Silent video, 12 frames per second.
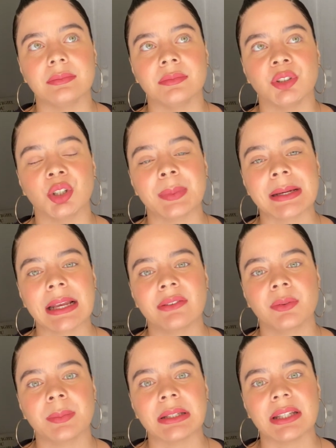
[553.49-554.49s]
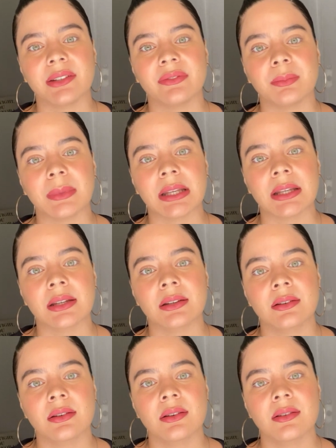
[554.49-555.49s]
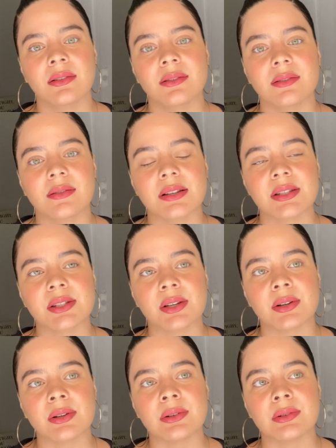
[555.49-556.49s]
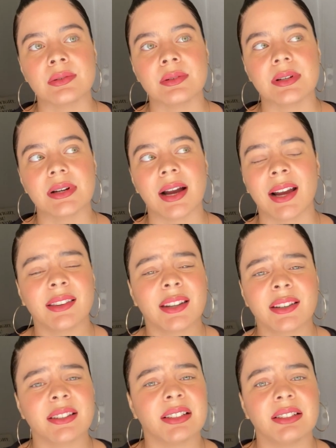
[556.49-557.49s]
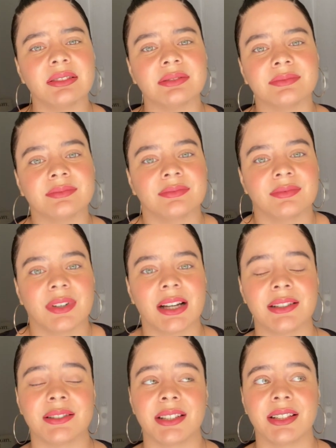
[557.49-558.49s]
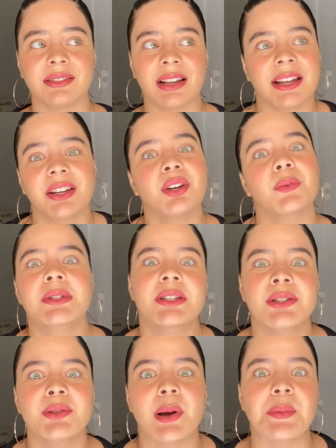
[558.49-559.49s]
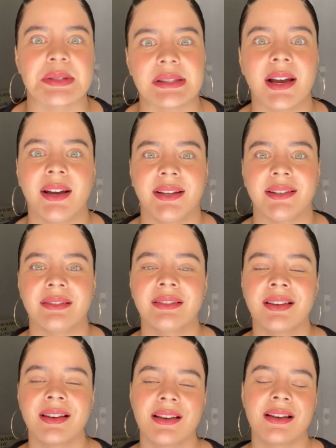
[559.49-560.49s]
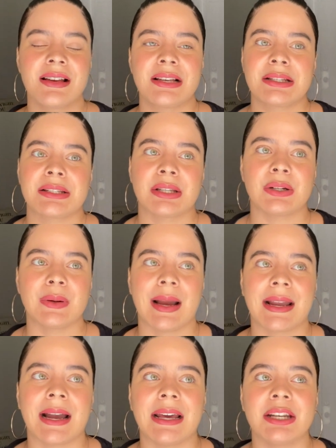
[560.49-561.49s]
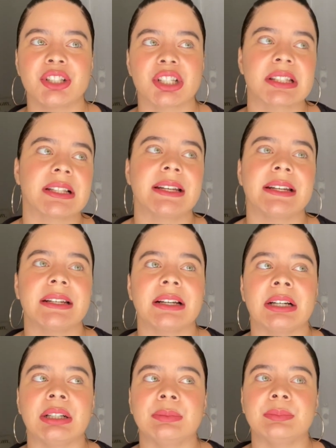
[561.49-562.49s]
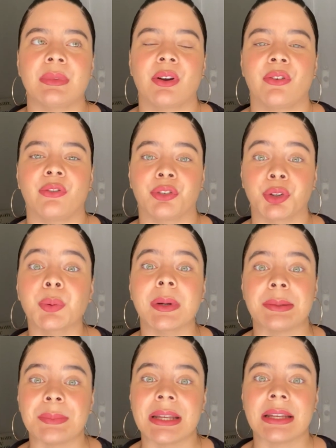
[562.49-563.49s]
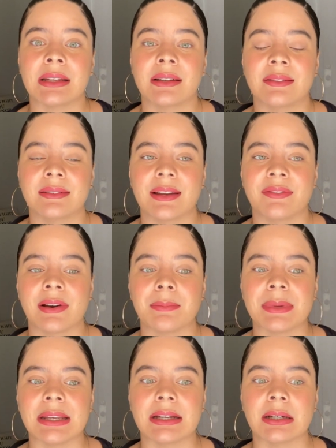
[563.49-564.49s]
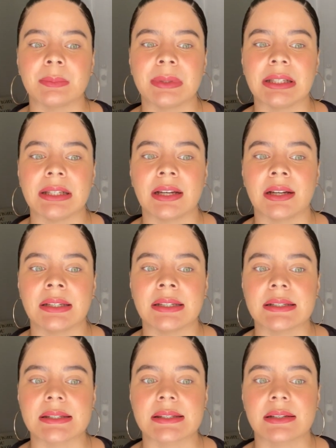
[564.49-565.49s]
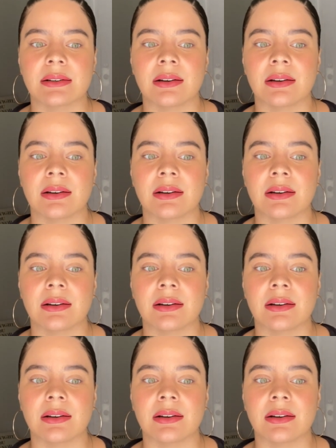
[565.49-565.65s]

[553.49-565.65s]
Nobody ever believed me. So I let it go. I didn't know what to do. I was 9. So I kind of just let it ruin me, if I'm being completely honest,